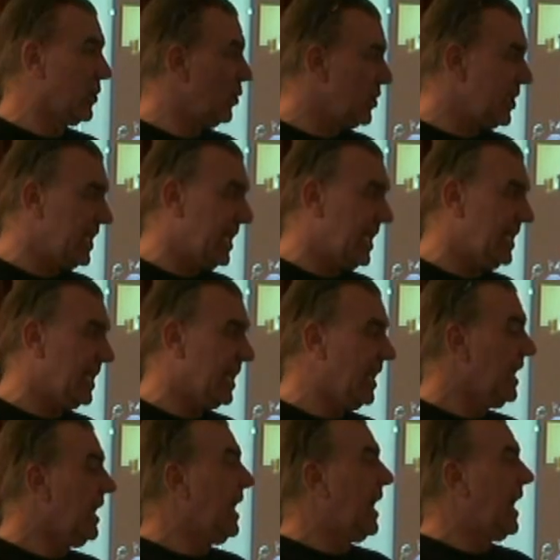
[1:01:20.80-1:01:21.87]
It's all you need,
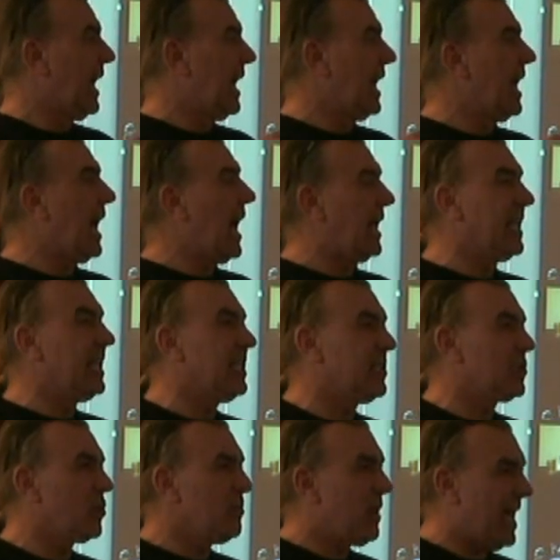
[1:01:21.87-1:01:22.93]
and
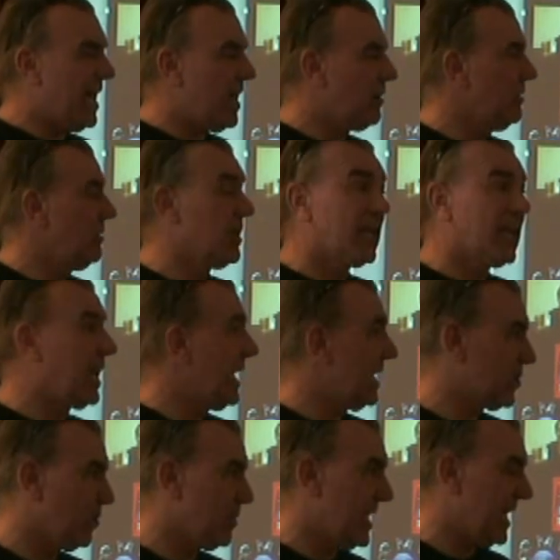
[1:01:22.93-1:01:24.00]
it somehow
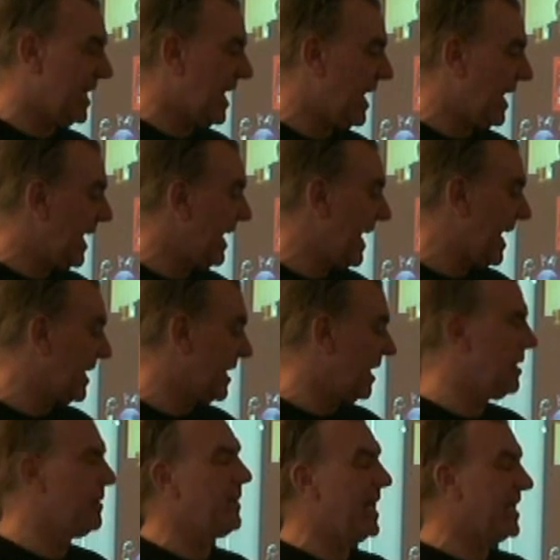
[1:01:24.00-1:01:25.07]
clears up the
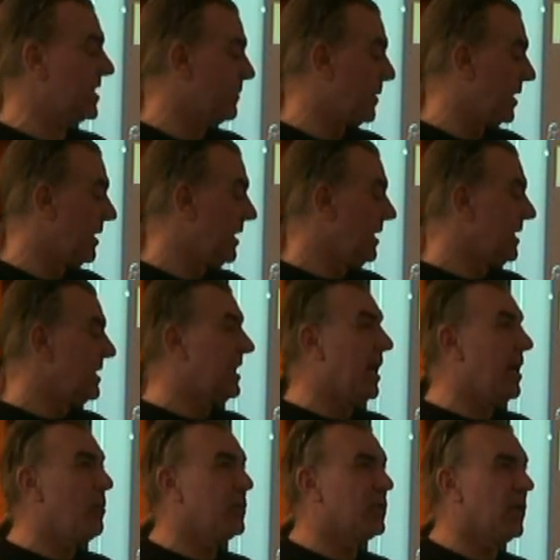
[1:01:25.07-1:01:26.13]
asthma.
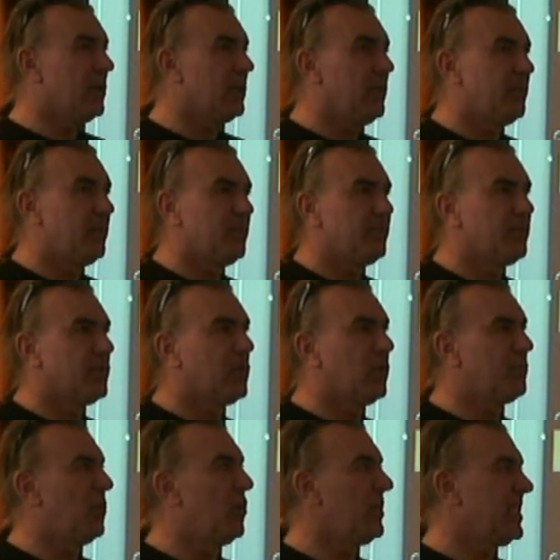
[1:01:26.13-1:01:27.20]
Now, it was on
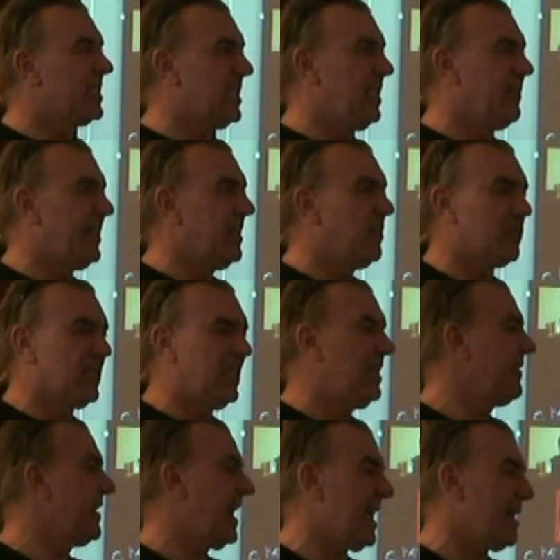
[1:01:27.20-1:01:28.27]
Good Morning TV or
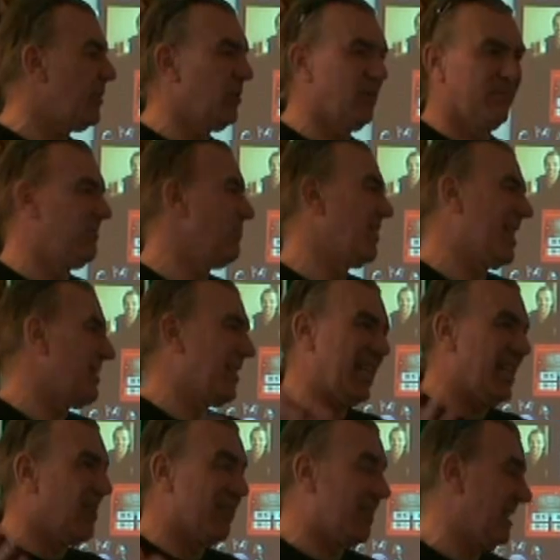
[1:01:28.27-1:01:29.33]
TVM or whatever
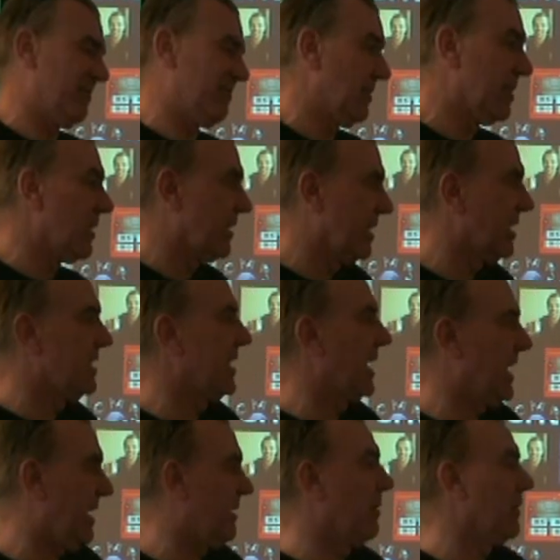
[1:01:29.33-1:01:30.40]
they are. You can
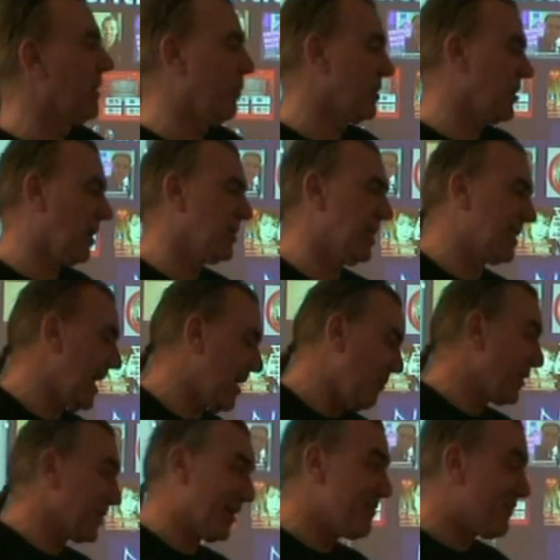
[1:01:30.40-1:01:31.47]
tell how long it was ago since I
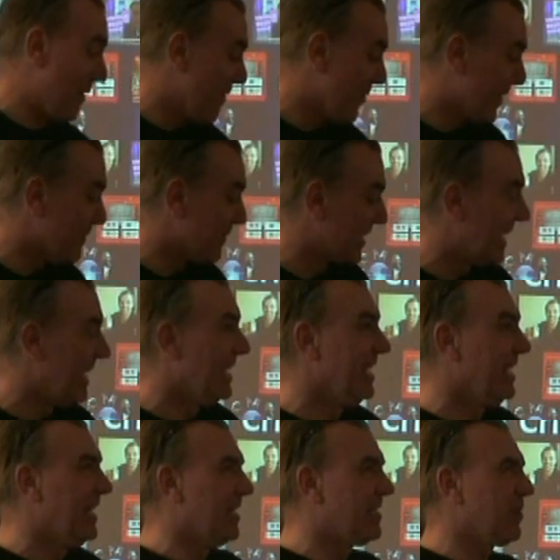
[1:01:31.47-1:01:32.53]
watched them programmes.
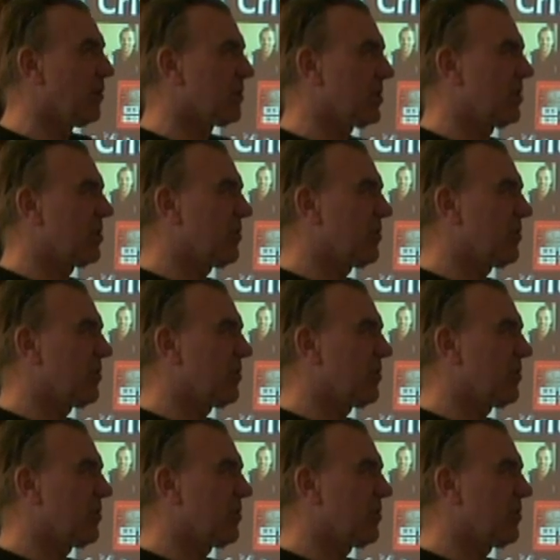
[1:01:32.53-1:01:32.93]
And Dr.